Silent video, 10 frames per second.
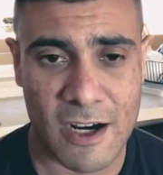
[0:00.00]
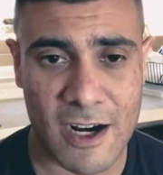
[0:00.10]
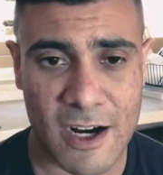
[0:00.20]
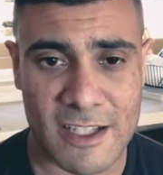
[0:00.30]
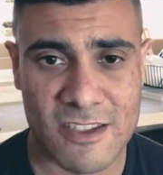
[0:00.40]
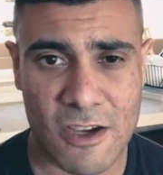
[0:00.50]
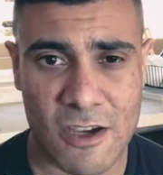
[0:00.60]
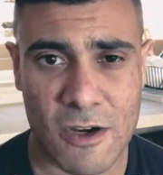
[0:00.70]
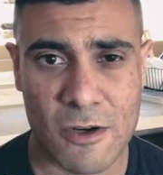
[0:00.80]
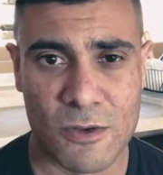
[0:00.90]
All right,
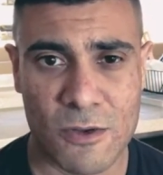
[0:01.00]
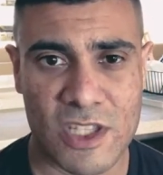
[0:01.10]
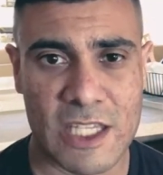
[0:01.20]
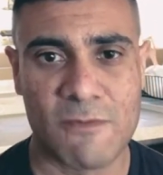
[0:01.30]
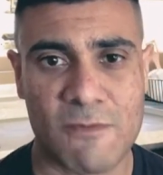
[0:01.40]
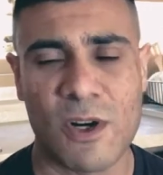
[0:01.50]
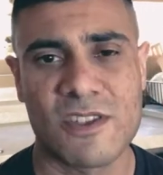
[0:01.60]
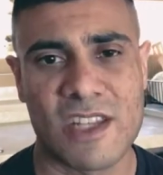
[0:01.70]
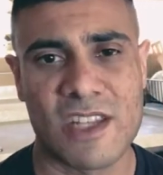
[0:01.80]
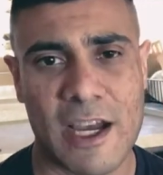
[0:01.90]
so the
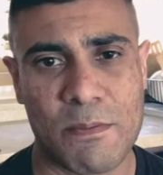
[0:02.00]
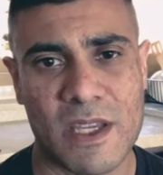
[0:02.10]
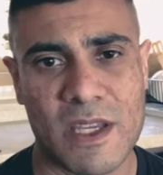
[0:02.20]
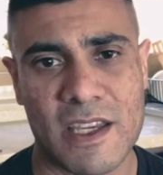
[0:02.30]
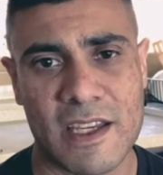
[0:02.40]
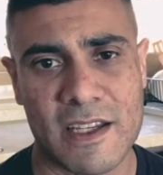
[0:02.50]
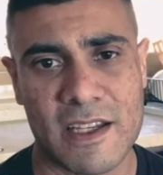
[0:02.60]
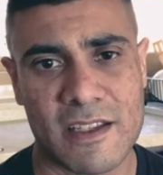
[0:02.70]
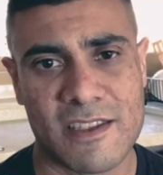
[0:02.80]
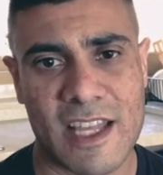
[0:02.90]
first step
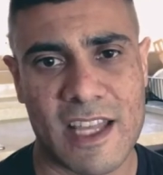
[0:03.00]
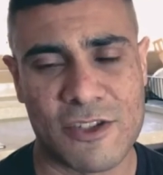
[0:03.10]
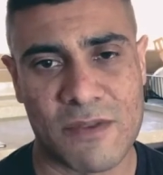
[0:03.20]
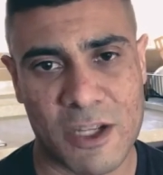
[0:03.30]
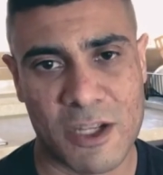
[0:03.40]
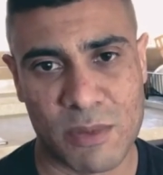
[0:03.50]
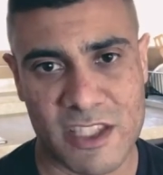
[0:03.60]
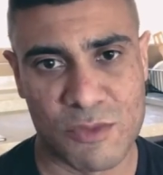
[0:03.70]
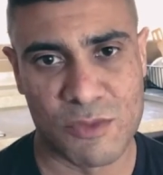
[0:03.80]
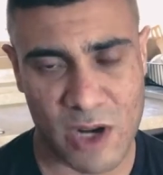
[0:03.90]
is that you have to
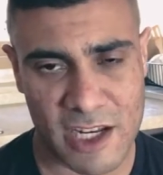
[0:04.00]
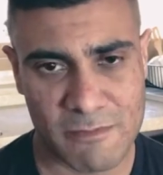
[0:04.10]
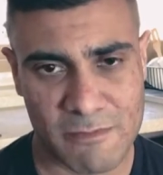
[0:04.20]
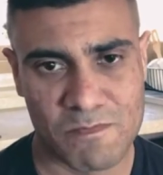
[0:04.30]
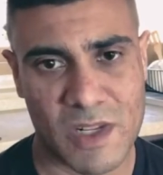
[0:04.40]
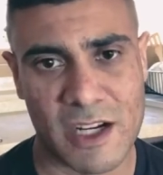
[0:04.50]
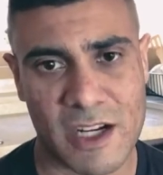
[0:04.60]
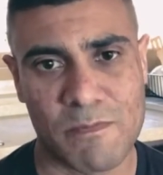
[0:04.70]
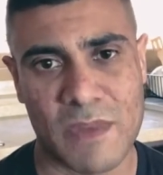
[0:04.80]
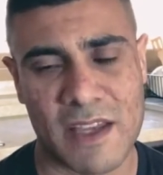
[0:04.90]
complete some training, all
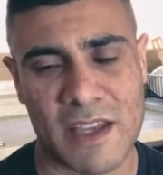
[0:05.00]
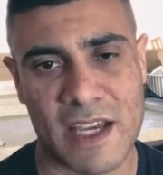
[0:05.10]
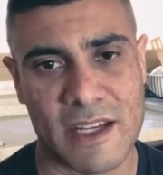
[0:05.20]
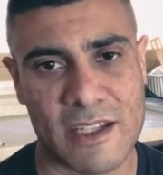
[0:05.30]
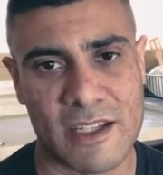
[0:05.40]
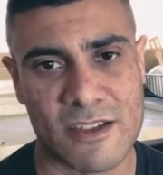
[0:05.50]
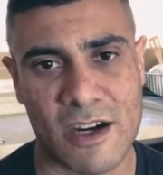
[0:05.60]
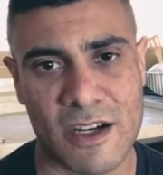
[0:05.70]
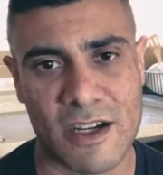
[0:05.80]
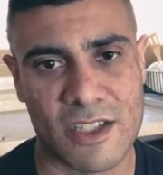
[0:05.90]
right? And that is
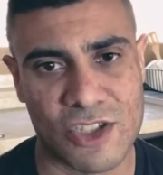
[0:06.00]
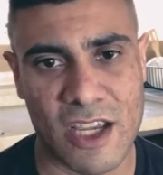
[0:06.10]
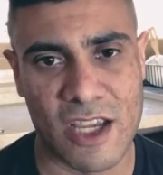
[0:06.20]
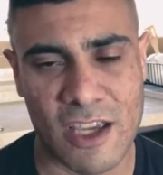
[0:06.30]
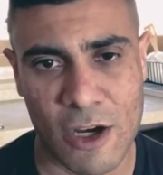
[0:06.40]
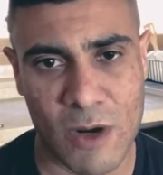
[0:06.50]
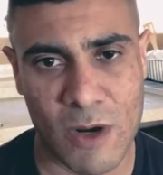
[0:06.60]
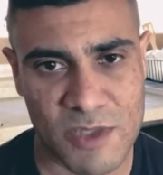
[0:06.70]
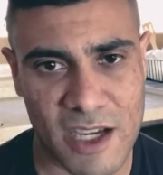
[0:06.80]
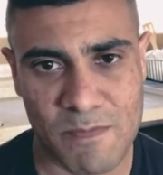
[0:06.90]
on the JKO
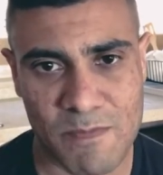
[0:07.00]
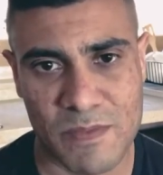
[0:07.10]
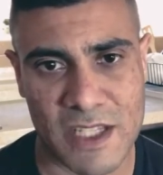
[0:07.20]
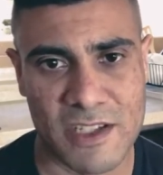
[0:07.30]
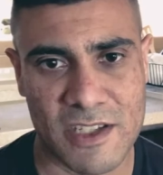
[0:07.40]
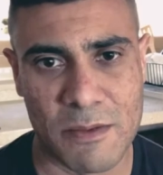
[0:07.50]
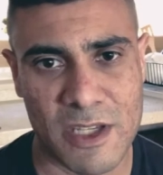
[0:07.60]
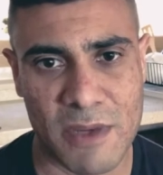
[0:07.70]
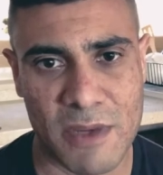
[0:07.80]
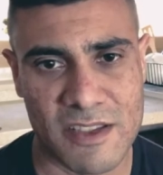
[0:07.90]
website. It's gonna
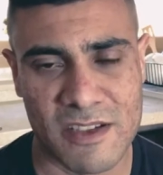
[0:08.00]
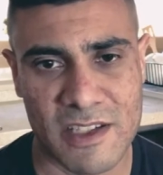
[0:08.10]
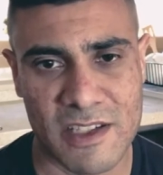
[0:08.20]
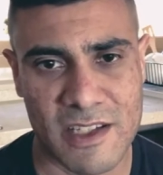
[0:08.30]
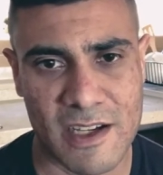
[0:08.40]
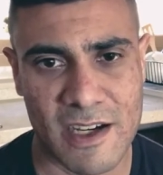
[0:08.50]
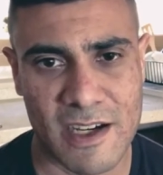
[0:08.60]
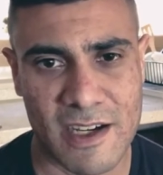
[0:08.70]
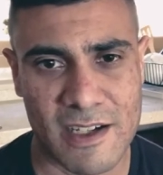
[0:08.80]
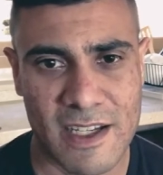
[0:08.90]
be basically
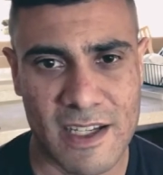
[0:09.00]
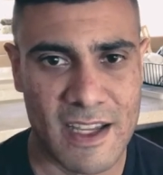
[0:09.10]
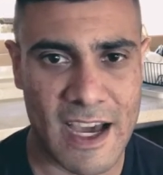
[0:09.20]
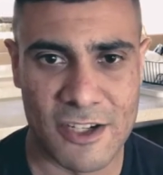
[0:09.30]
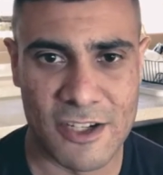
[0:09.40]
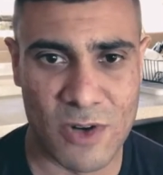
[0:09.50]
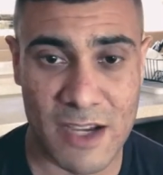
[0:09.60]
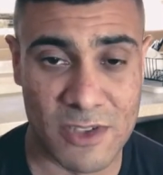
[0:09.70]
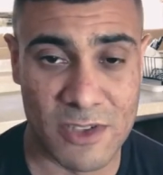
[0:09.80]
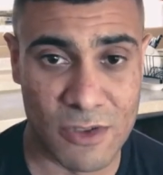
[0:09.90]
how to
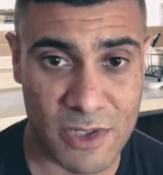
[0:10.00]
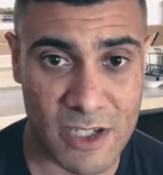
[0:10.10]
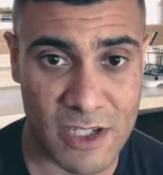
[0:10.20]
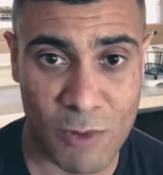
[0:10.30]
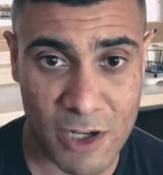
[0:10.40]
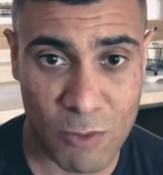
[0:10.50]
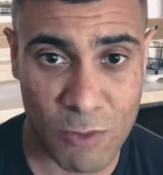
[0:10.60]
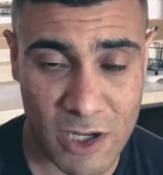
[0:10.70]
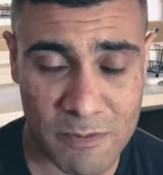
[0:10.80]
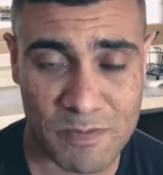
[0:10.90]
drive in Korea
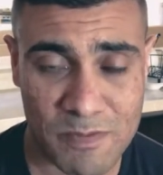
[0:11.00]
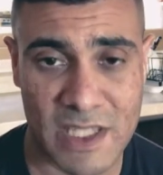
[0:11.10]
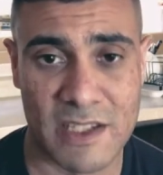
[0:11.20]
101.